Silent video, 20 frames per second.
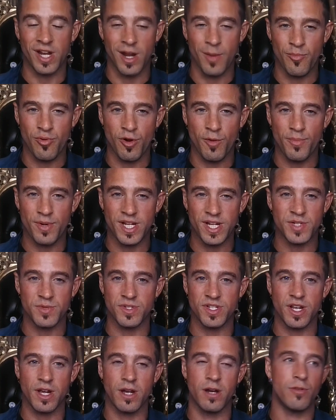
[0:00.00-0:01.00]
our properties was
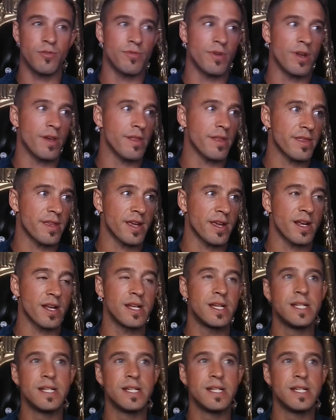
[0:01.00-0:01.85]
a whole another thing.